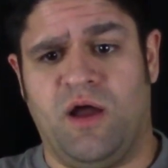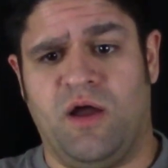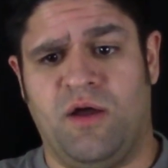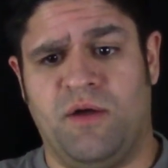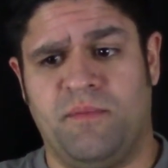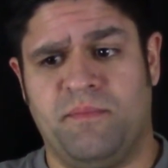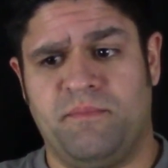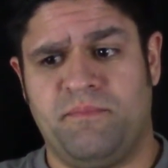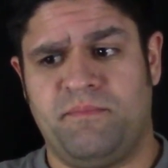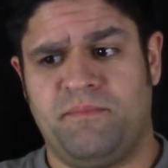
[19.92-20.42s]

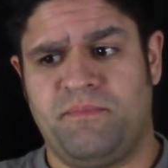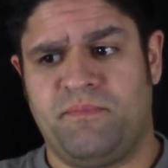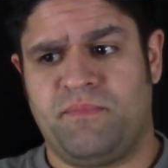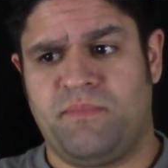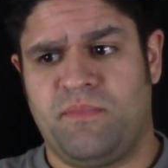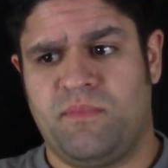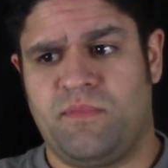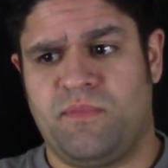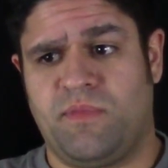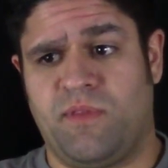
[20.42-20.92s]

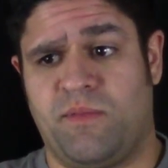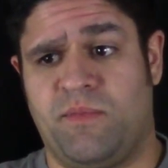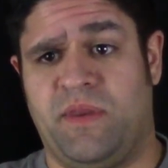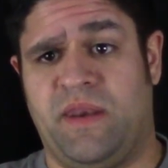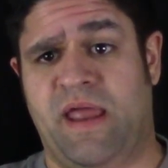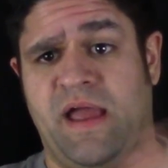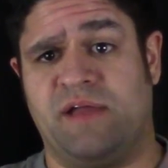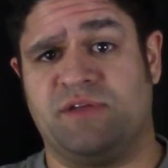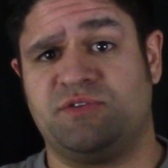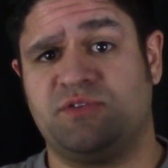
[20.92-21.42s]
I've
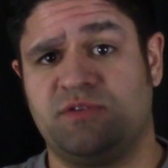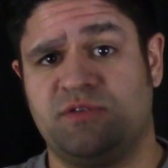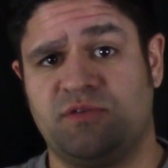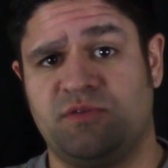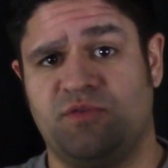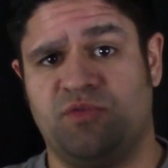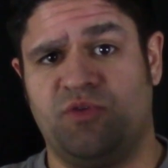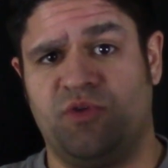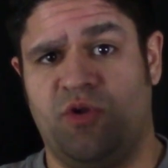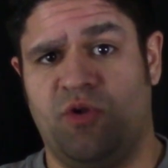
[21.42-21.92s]
been asked,
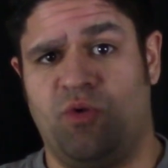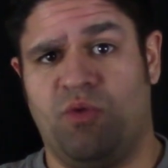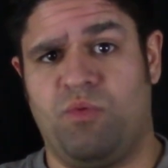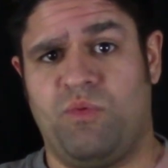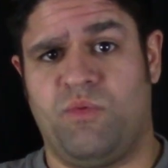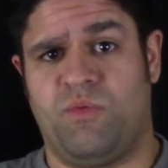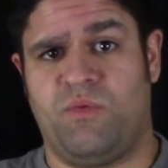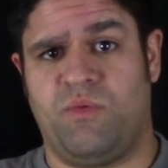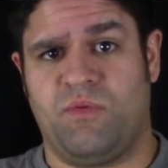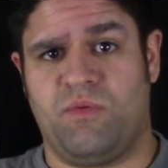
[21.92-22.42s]

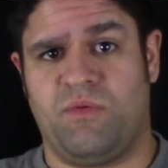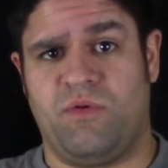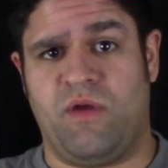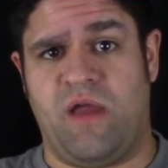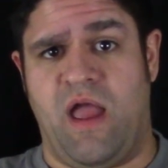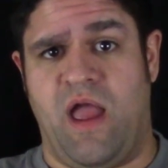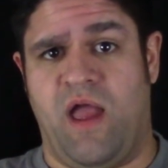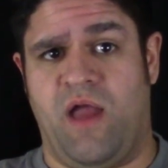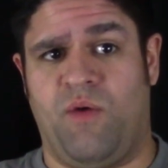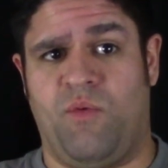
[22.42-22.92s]

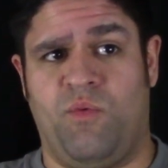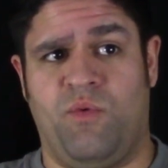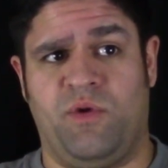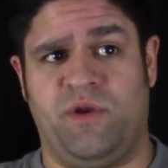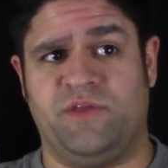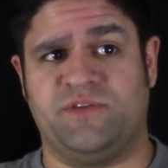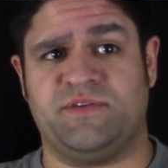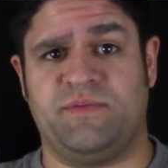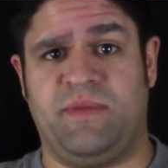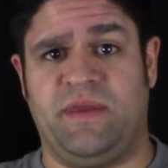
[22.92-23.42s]

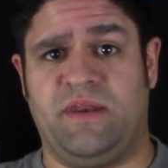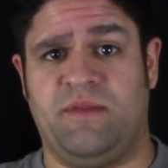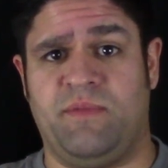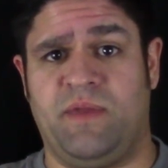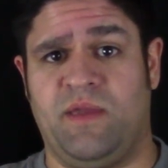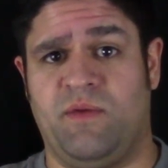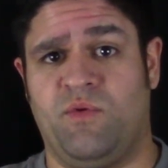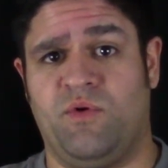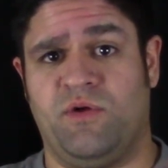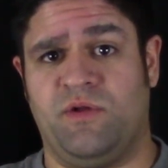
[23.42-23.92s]
what does it mean to
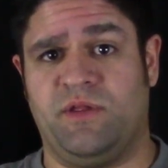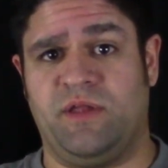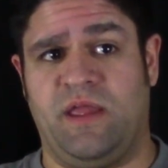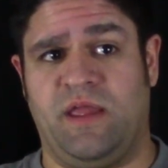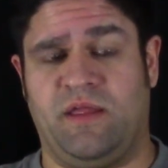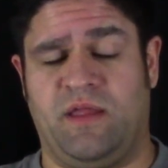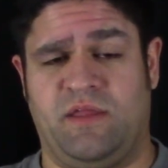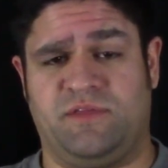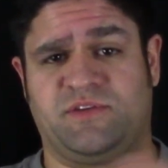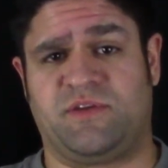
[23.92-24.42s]
me? Well,
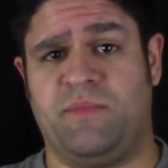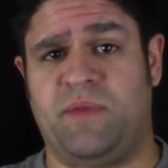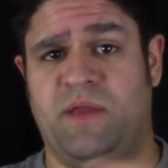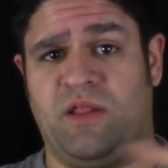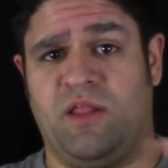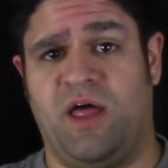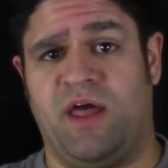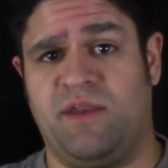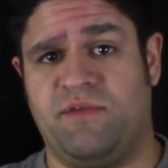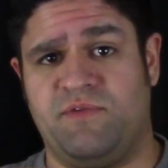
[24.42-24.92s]
it's going to be
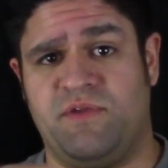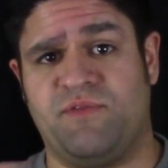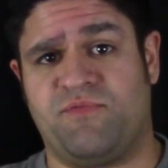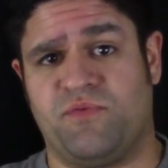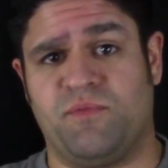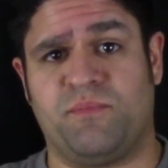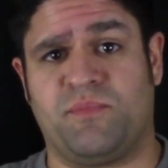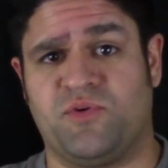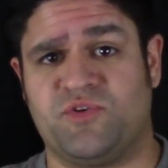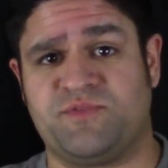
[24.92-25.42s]
a lot of
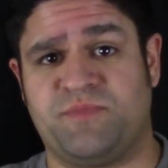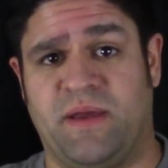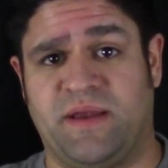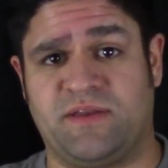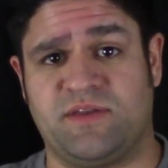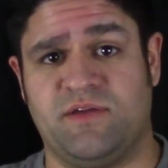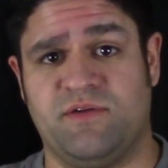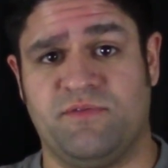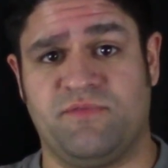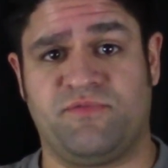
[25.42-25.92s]
different
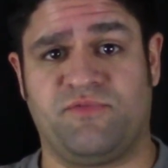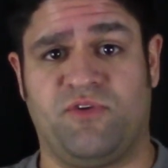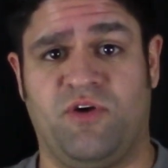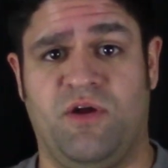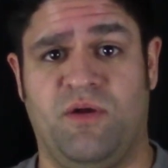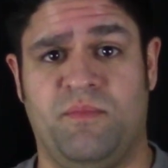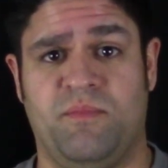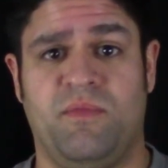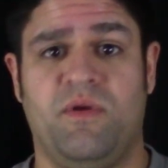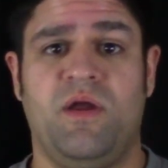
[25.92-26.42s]
perspective
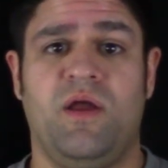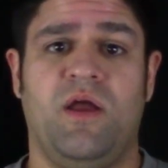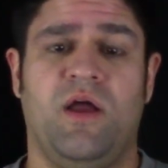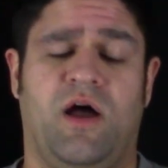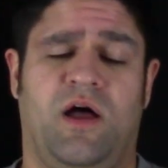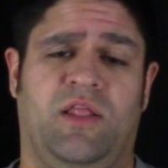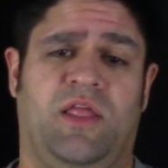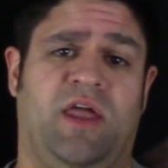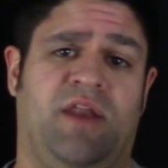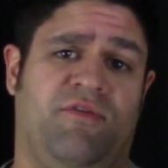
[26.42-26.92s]
from
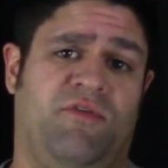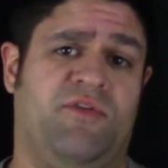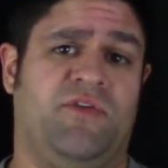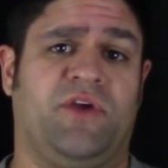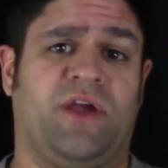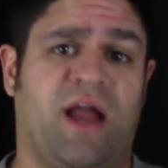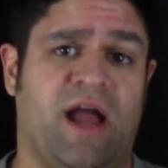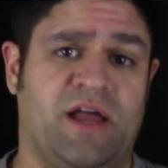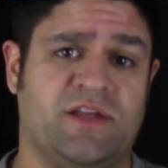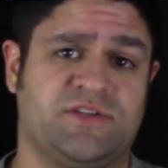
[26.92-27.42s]
a lot of
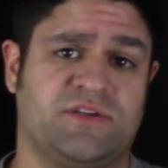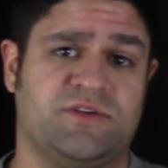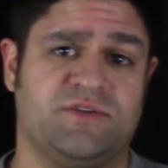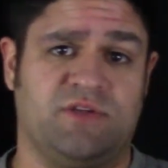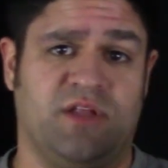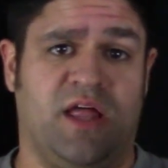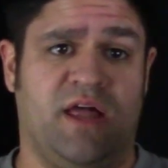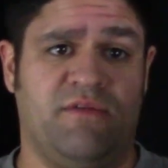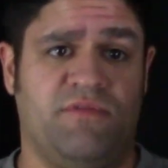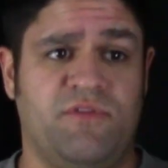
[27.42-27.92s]
other guys,
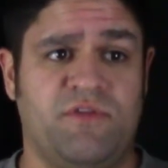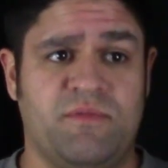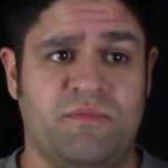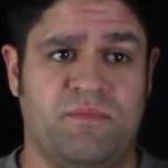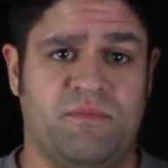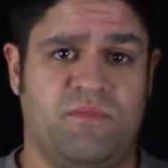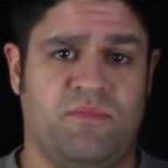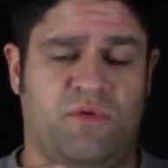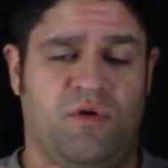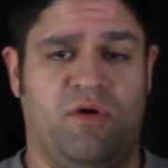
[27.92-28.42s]
because a lot of
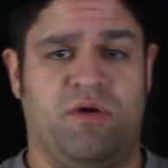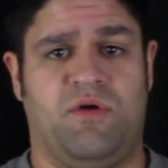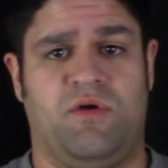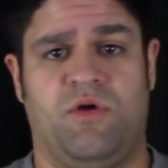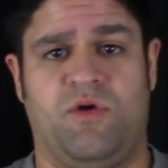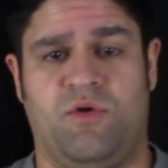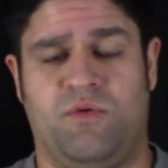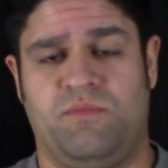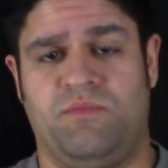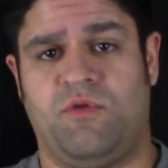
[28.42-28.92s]
them
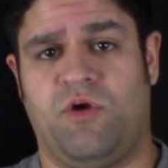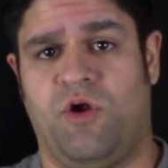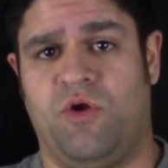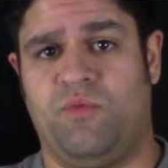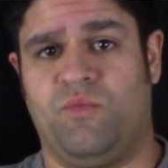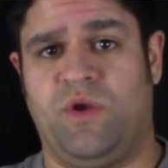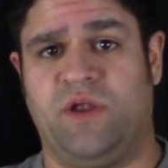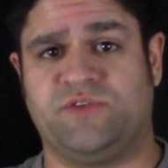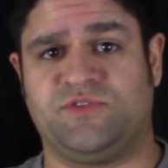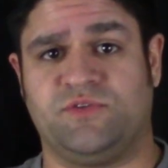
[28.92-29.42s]

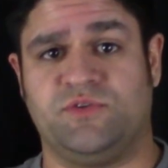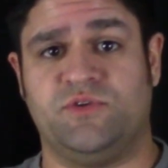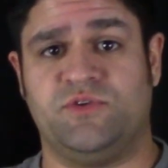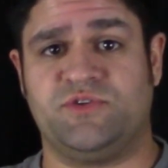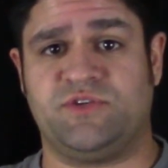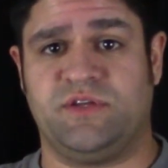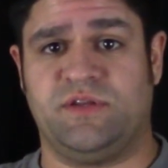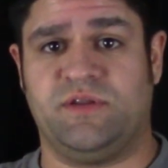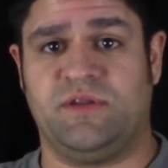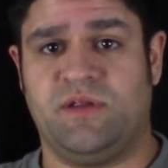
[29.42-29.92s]
are
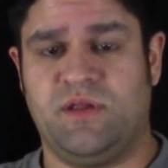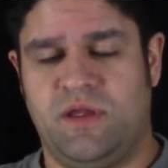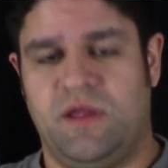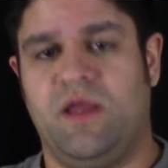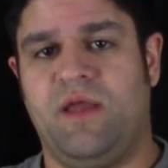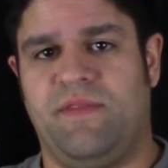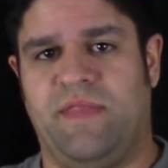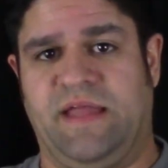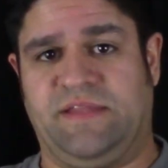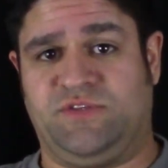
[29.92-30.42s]
wrestlers, and
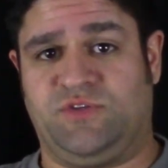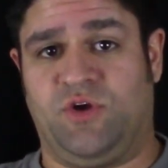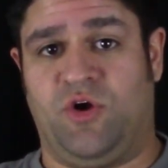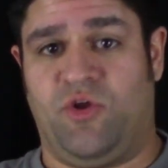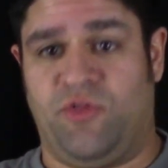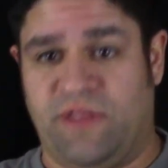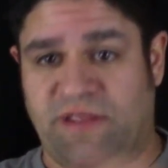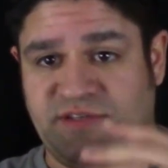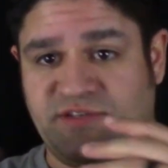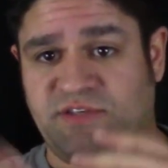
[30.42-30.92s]
that's
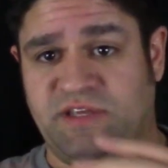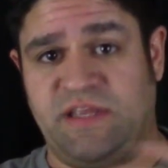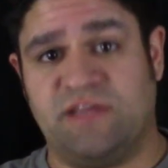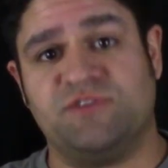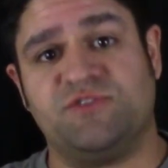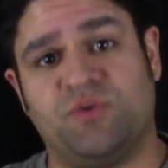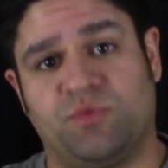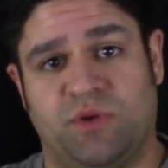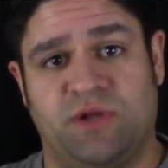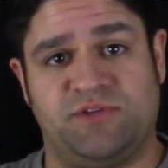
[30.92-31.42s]
all they see
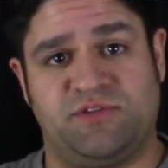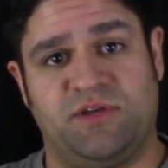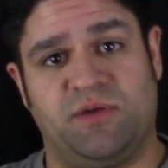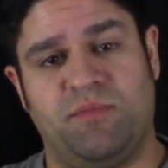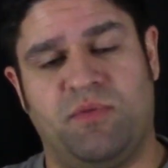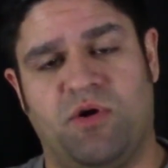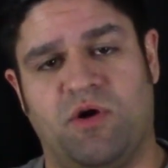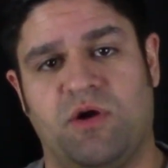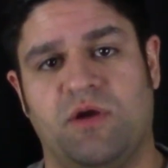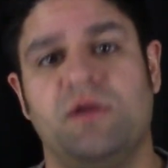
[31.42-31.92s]
is the
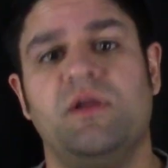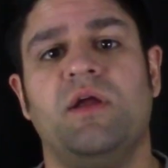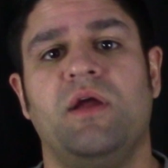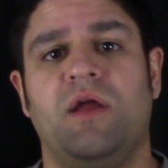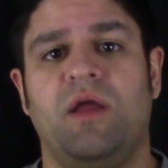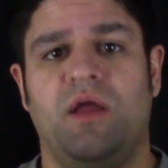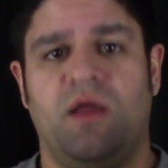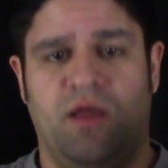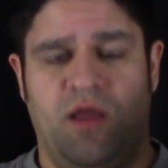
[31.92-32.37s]
wrestling part.